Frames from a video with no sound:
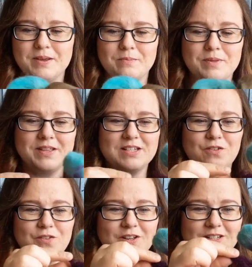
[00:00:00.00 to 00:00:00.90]
But this
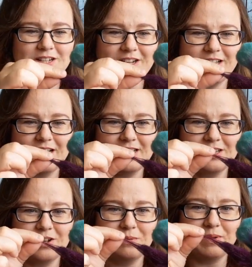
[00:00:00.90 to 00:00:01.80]
feels like it's
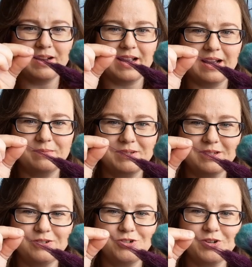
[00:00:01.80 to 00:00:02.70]
going to be an
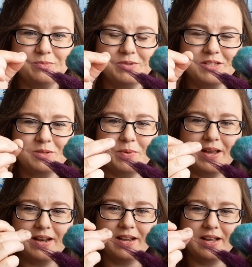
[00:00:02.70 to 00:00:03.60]
absolute dream to
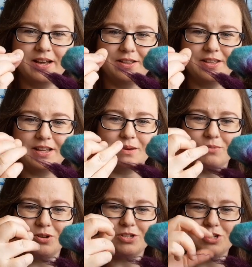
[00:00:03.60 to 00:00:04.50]
spin. I think I'm
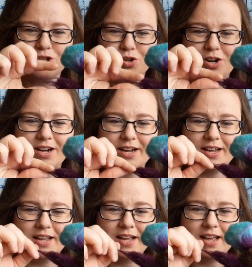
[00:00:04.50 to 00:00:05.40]
going to
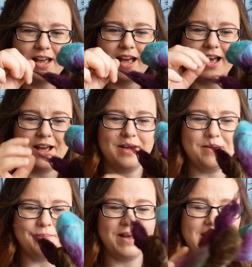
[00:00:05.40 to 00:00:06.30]
try
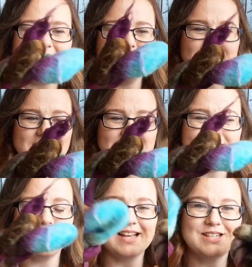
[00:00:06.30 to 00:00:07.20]
and
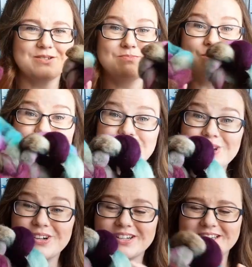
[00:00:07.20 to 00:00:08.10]
get some more
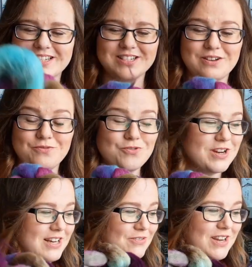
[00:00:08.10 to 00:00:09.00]
socks. So I've
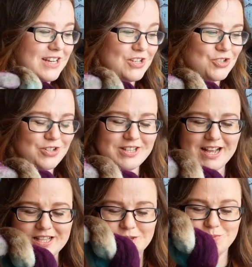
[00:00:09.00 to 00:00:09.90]
really, really enjoyed the
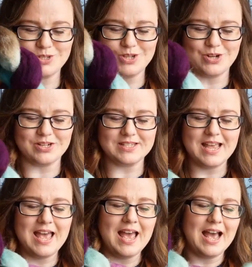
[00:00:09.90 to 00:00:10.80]
hand spun socks,
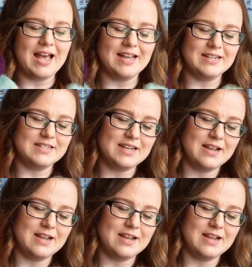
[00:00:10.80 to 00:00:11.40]
and